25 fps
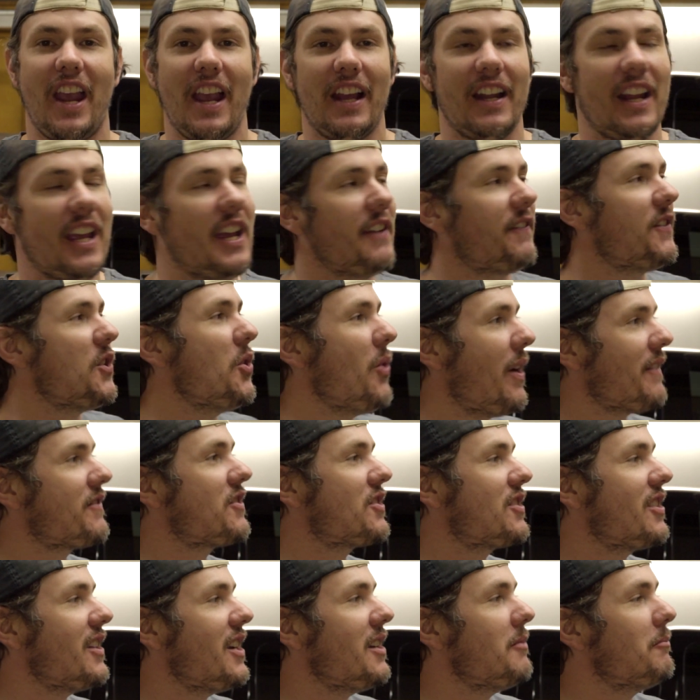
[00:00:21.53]
And if you have
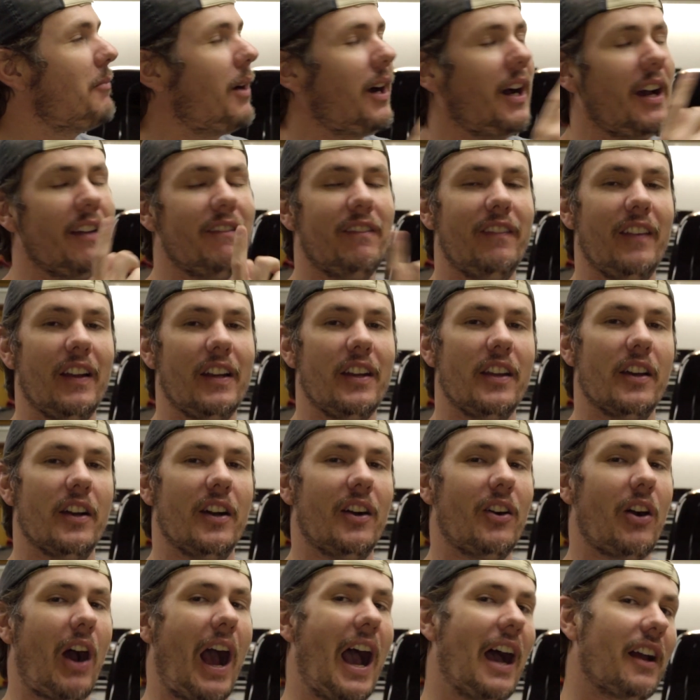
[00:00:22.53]
seen my
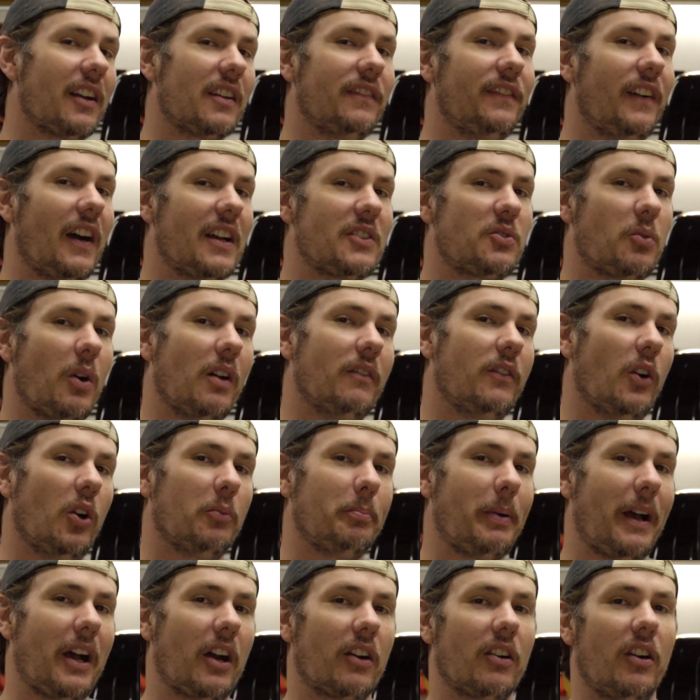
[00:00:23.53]
video, how to find 12
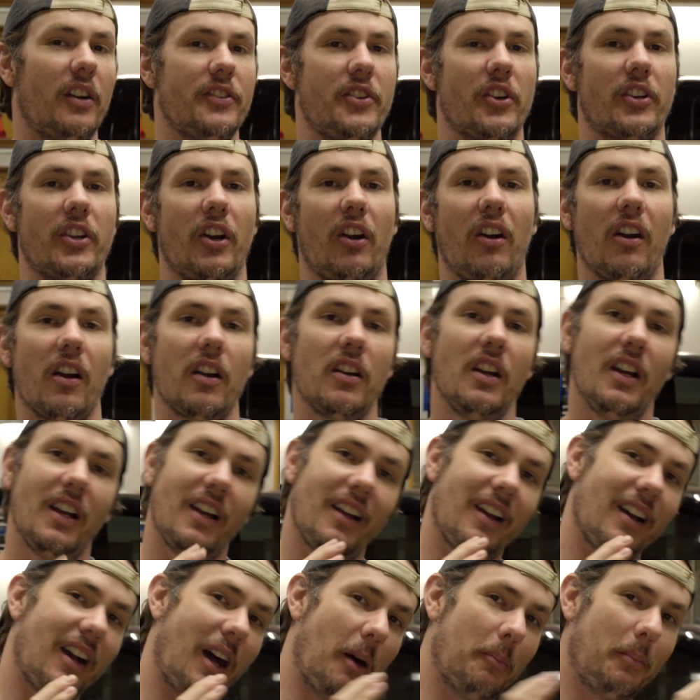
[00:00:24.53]
volt power on your car,
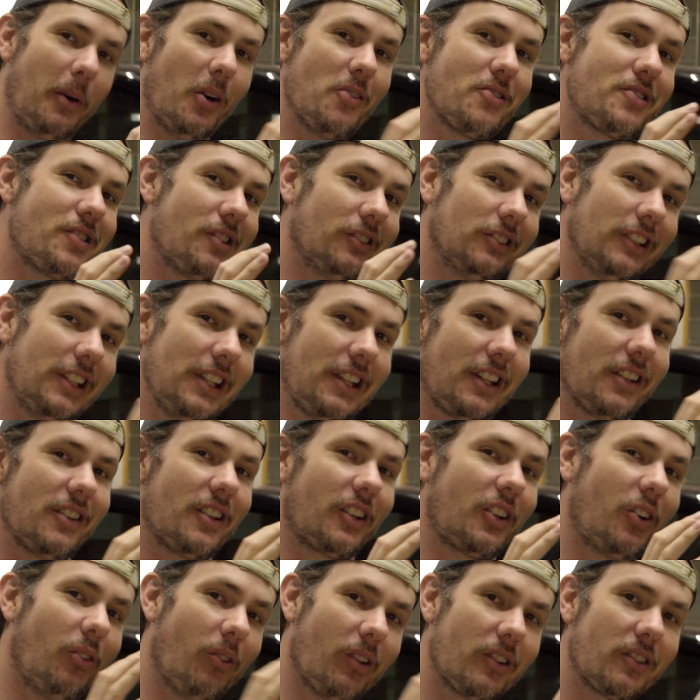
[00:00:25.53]
I'll post a link in
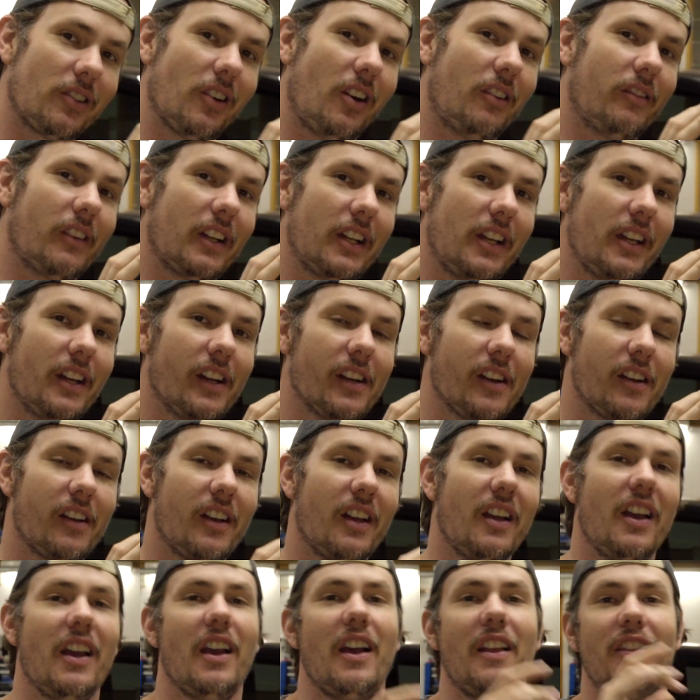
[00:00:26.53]
the corner over
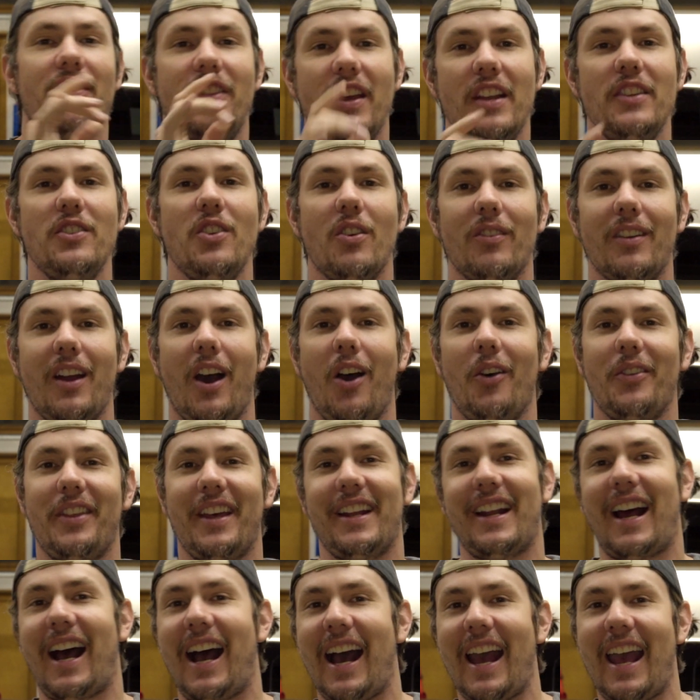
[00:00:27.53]
here. Then you know
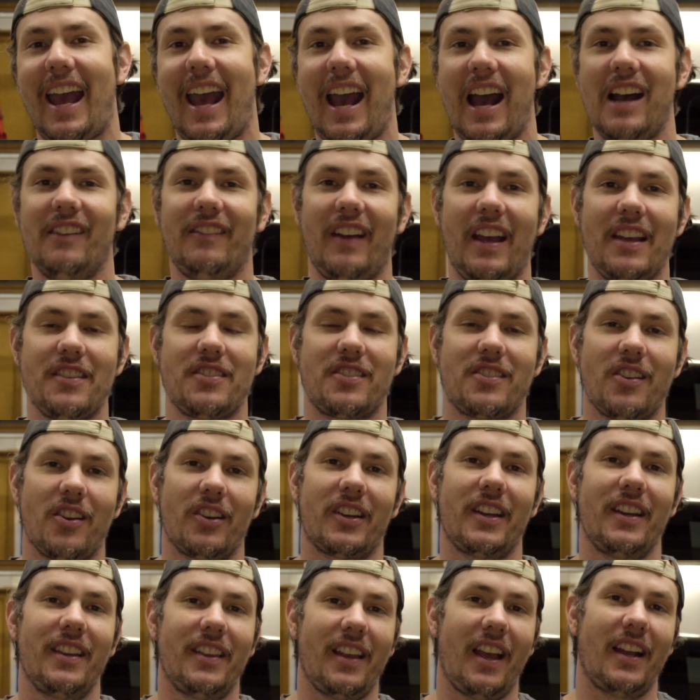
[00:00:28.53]
that I have a
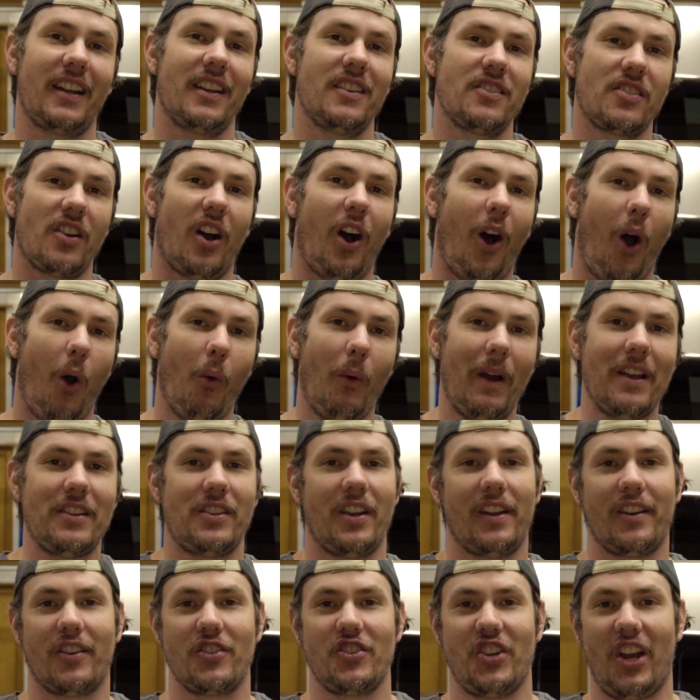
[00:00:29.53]
circuit that is
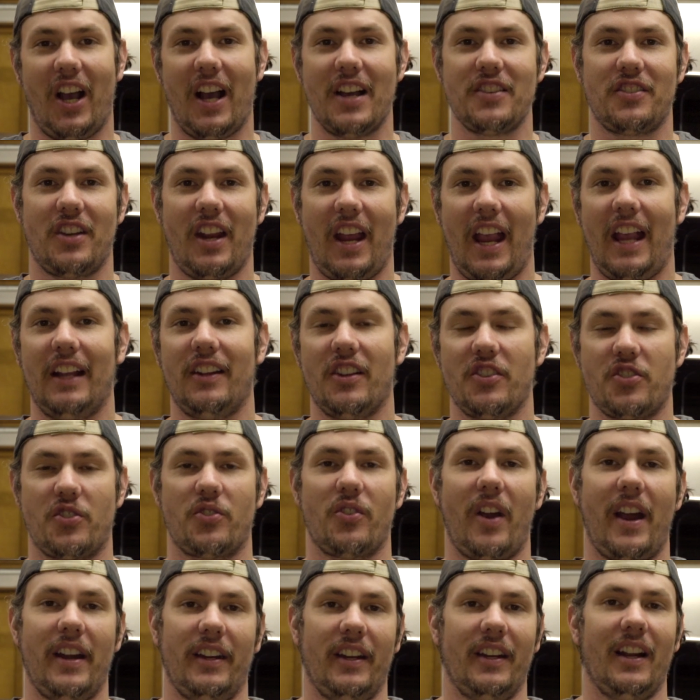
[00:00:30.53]
always energized and it's
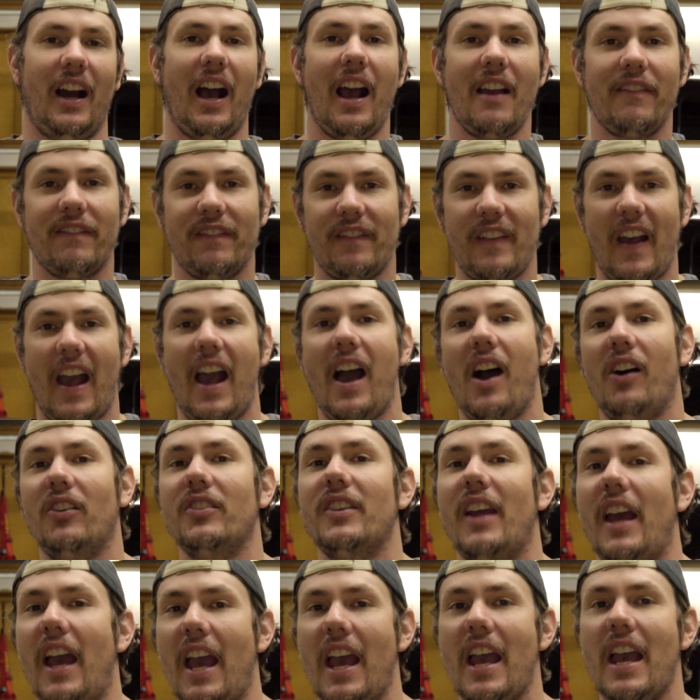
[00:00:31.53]
draining. I
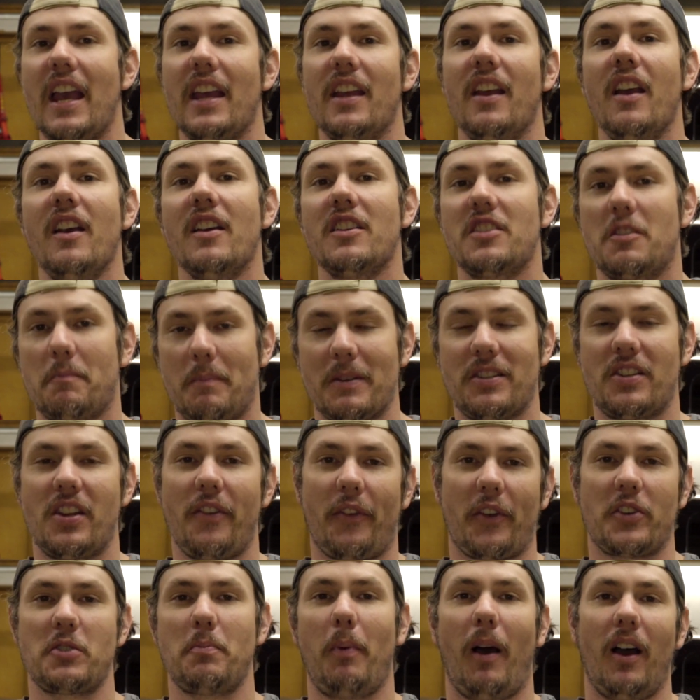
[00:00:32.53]
found a
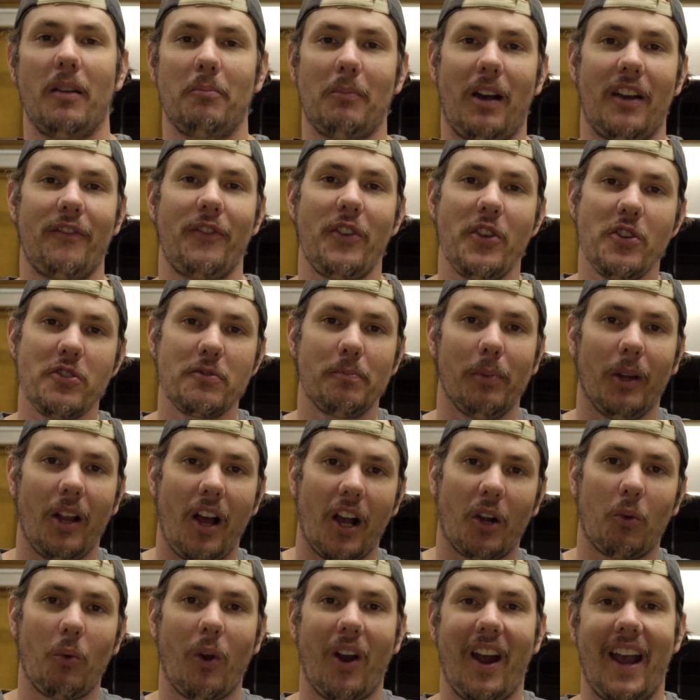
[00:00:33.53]
specific spot in my fuse
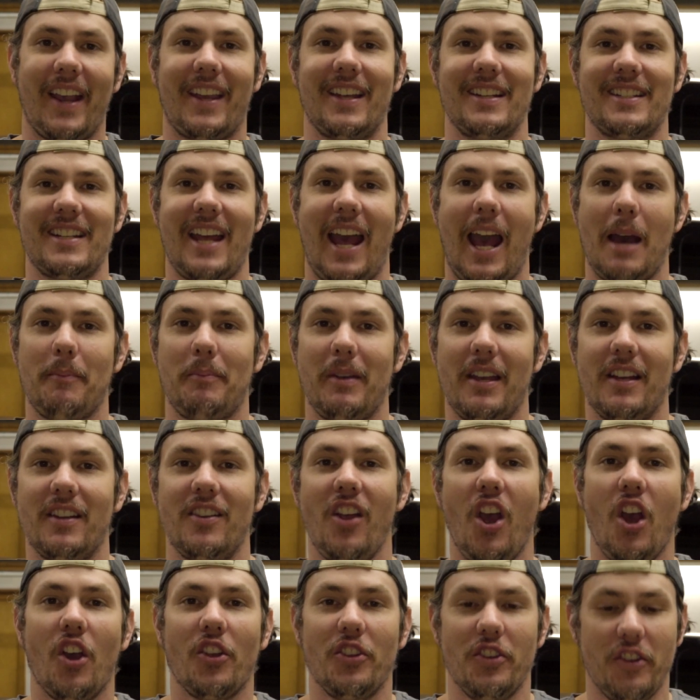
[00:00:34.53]
block where I could tap in
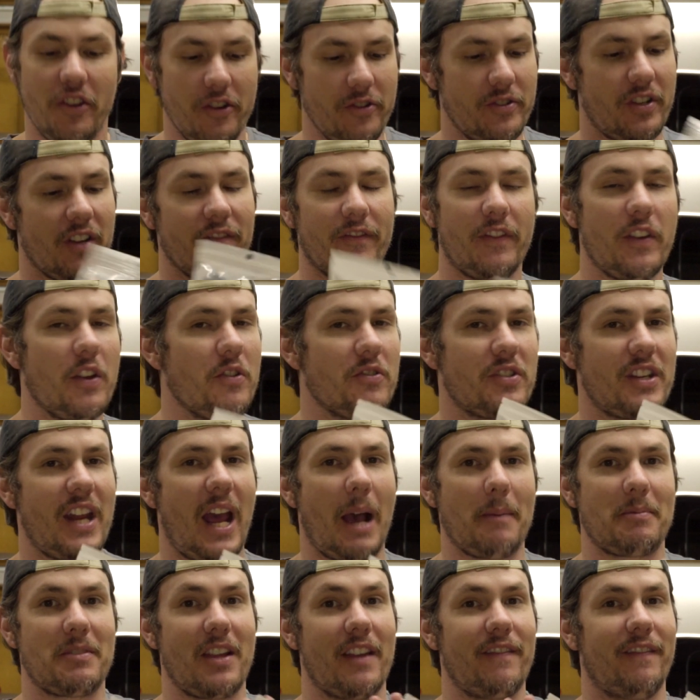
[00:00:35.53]
using fuse
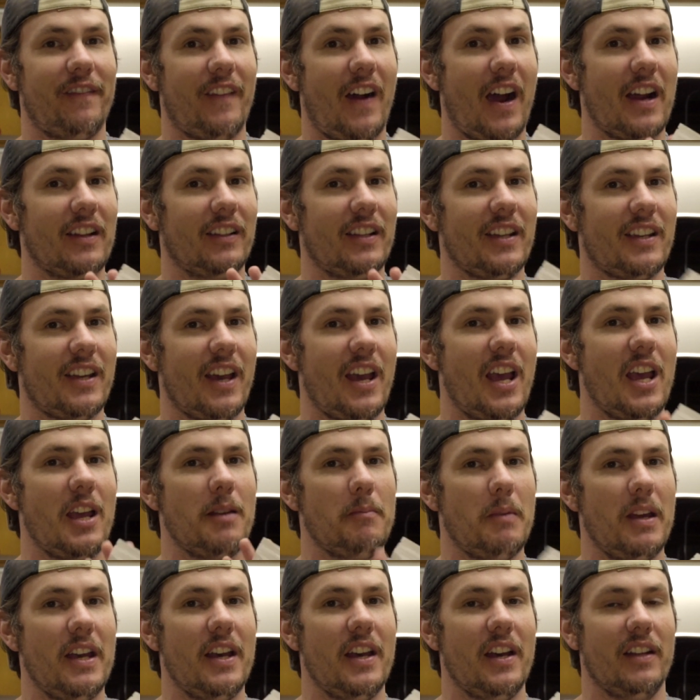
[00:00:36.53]
taps. They finally
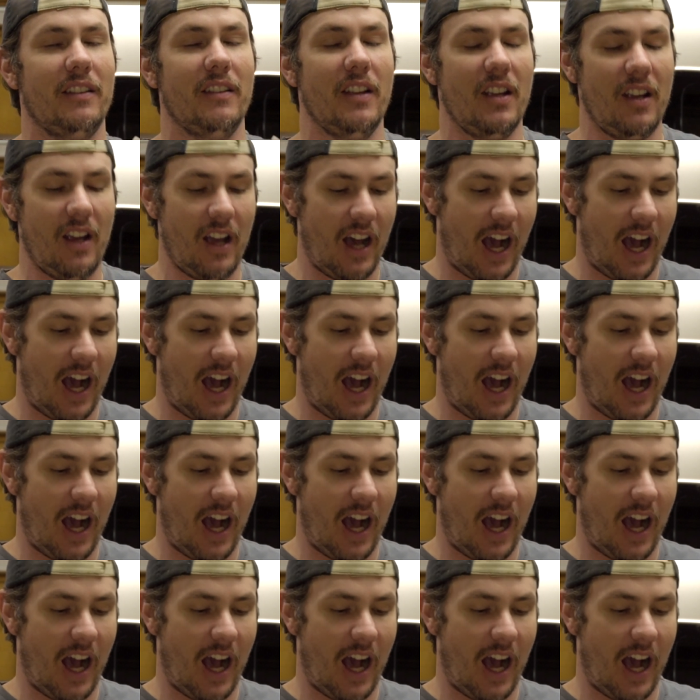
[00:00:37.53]
came in.